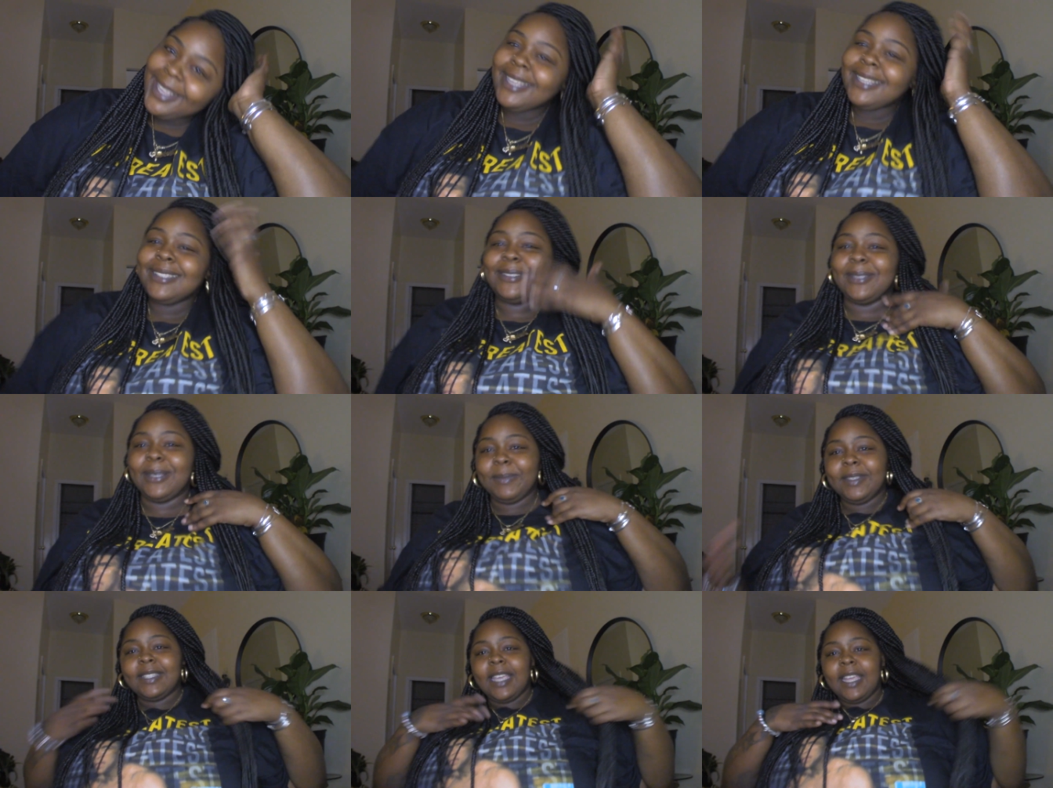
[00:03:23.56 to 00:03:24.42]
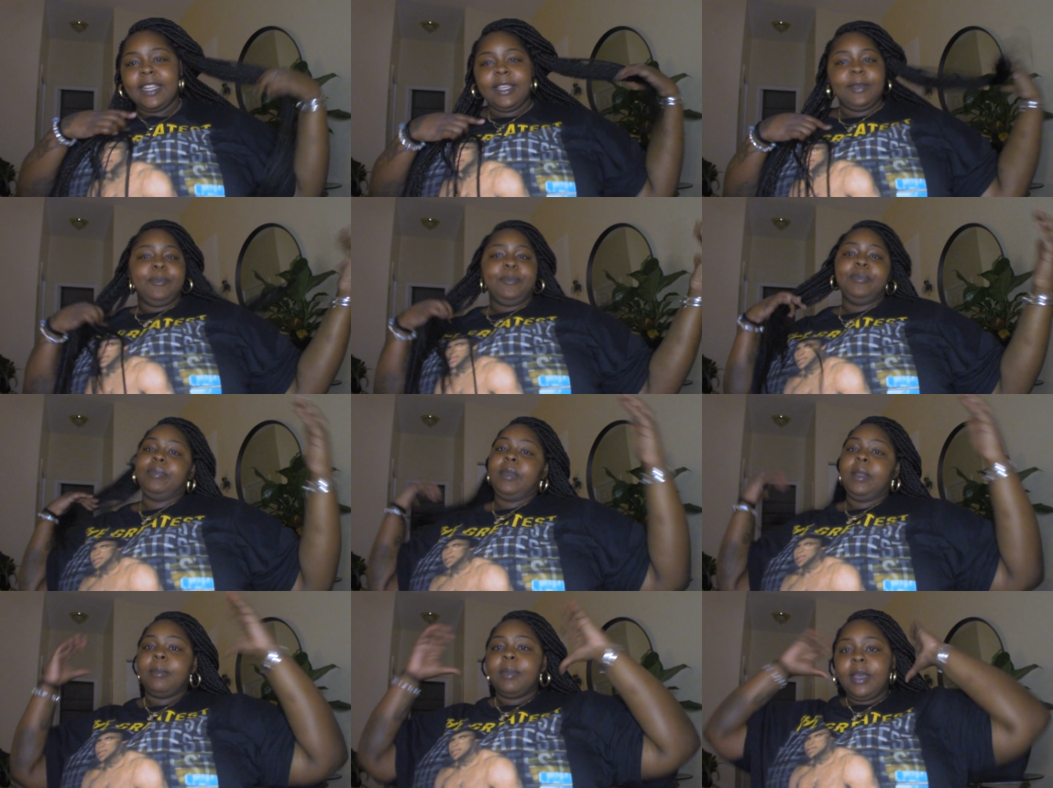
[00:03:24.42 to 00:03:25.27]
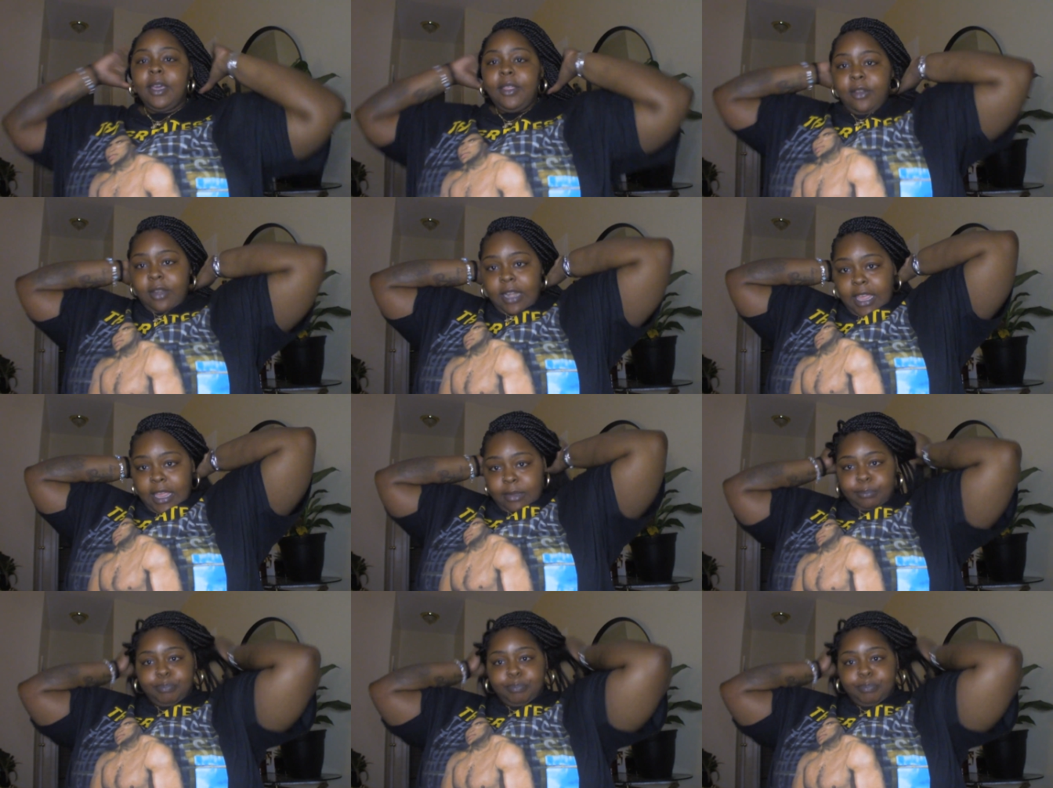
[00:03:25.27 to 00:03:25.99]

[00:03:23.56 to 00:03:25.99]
so I'm excited. But other than that,